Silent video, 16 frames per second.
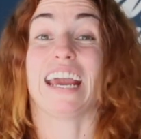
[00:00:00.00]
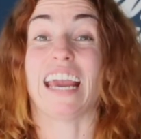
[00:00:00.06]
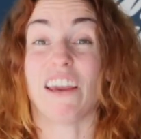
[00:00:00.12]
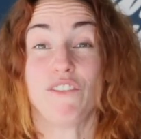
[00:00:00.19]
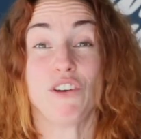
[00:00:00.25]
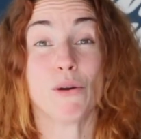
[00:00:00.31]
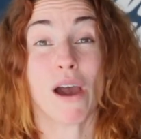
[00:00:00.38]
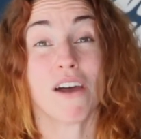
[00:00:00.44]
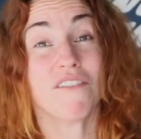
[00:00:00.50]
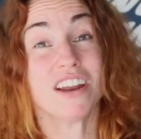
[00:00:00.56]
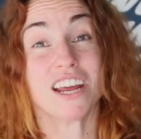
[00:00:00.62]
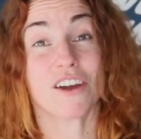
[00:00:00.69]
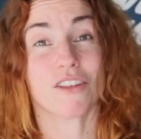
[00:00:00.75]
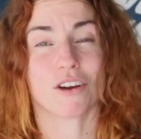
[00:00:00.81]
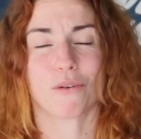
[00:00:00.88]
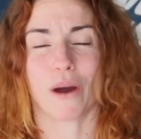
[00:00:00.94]
If you have
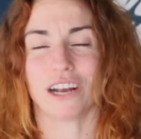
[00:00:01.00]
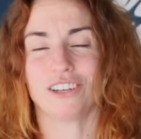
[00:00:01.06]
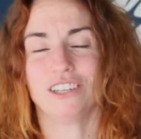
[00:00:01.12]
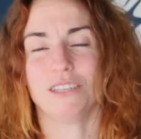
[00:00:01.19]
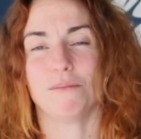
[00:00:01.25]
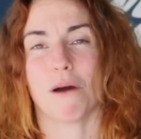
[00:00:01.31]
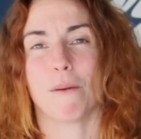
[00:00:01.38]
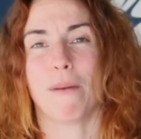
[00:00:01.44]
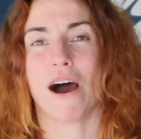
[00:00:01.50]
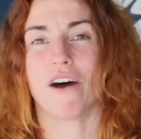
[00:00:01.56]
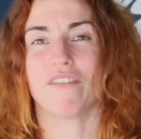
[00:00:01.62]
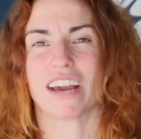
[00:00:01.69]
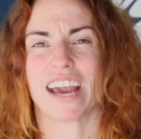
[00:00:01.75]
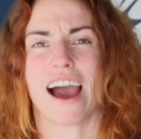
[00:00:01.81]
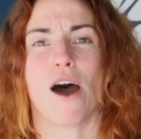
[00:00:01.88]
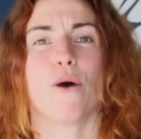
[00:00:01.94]
any other questions about
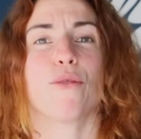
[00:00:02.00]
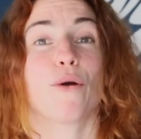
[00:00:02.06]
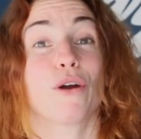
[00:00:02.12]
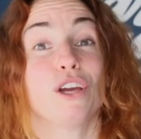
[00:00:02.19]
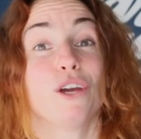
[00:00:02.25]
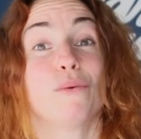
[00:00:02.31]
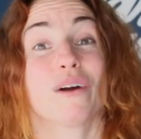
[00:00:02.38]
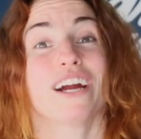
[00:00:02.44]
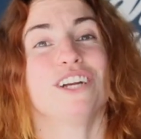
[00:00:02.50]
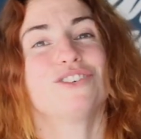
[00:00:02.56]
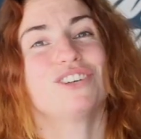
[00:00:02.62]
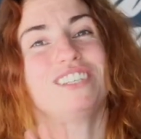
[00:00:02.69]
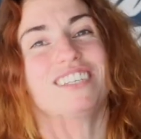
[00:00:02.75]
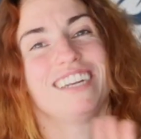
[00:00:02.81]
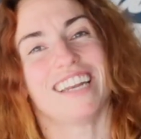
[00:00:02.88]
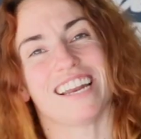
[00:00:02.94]
pelvic health or you are
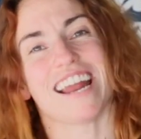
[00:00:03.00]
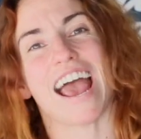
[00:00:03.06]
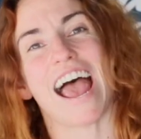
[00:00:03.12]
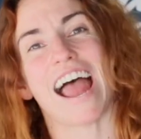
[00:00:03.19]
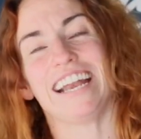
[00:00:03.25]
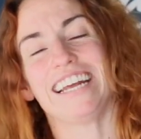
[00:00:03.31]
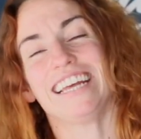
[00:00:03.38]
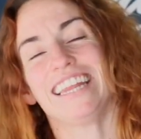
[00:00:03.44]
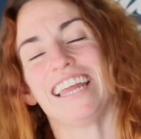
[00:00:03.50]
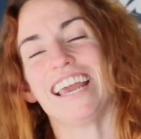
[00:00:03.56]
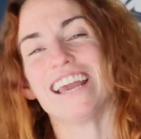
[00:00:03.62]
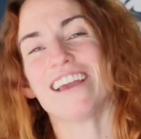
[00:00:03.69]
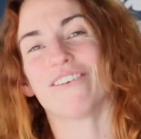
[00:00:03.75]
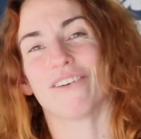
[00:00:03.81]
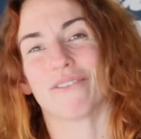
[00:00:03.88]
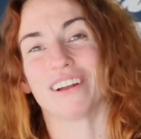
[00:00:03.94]
interested in
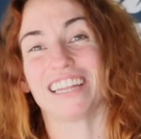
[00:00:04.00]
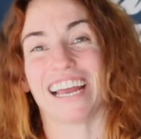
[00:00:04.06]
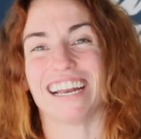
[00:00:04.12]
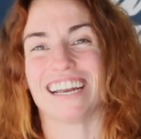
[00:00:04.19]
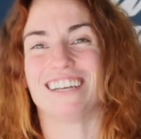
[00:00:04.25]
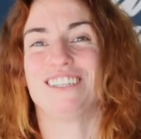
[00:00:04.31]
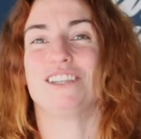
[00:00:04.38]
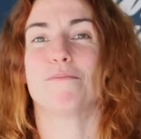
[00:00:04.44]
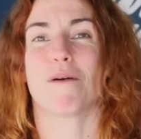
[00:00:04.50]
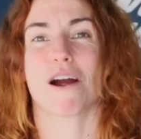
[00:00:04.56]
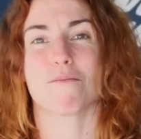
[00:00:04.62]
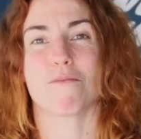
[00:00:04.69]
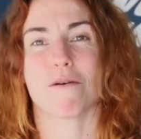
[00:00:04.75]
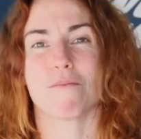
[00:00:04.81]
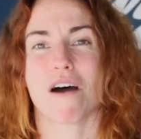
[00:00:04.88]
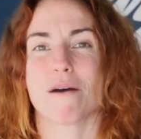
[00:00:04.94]
anything related to the
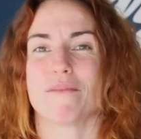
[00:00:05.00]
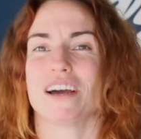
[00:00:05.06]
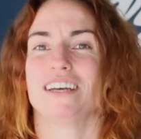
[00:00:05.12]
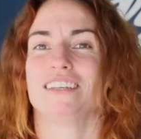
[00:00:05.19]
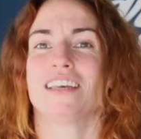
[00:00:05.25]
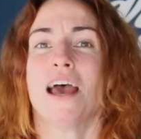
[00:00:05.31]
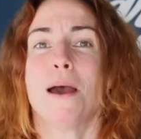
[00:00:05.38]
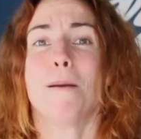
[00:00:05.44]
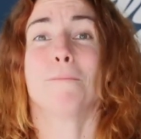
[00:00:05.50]
Barbell Mamas,